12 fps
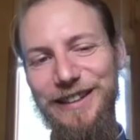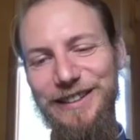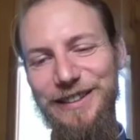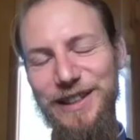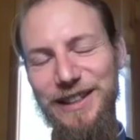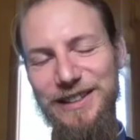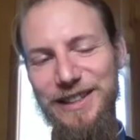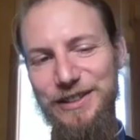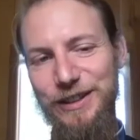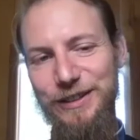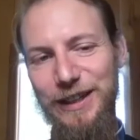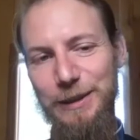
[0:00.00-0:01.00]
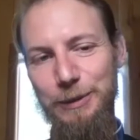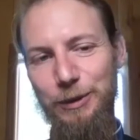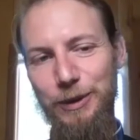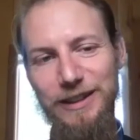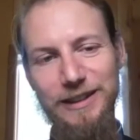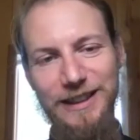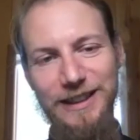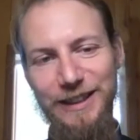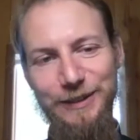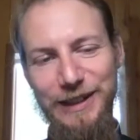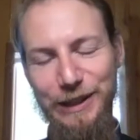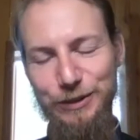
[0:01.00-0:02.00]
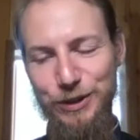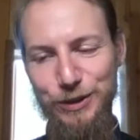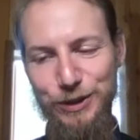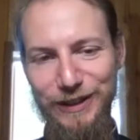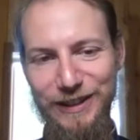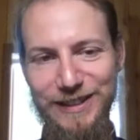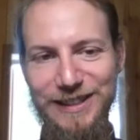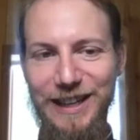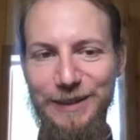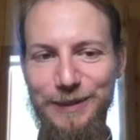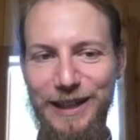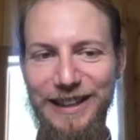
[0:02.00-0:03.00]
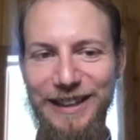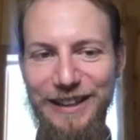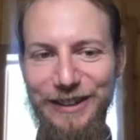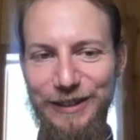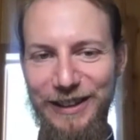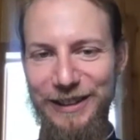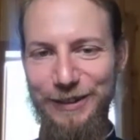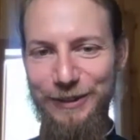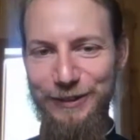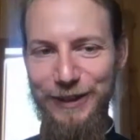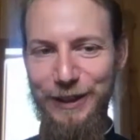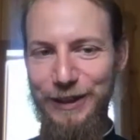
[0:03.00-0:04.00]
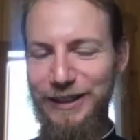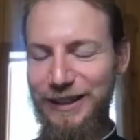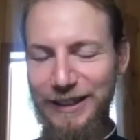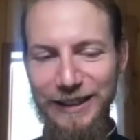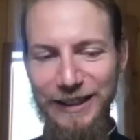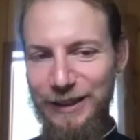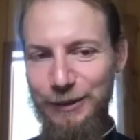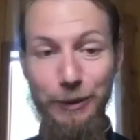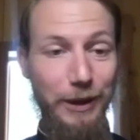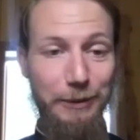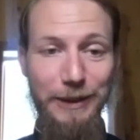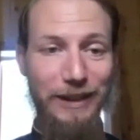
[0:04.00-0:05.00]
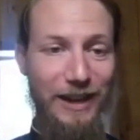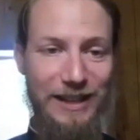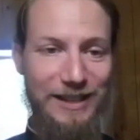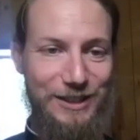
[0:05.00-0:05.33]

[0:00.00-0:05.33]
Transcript: You've done such incredible work. Without you during this time, Erin, I think we would have been lost.